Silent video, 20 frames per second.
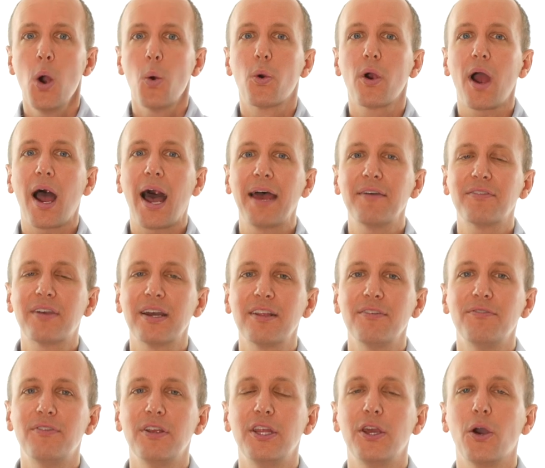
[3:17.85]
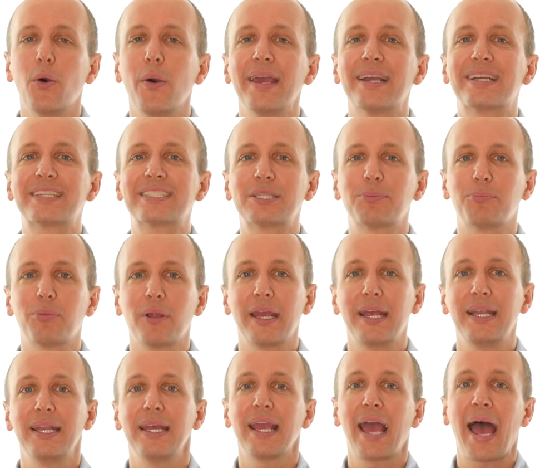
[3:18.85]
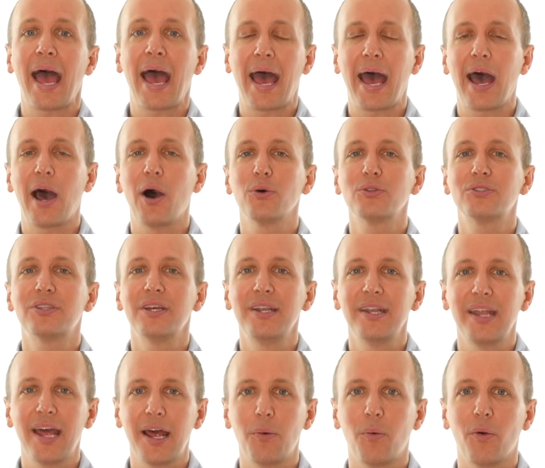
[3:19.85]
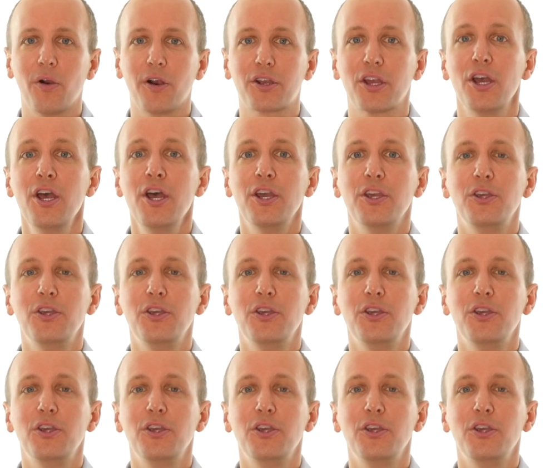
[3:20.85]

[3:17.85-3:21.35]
where I've got a video explaining how to network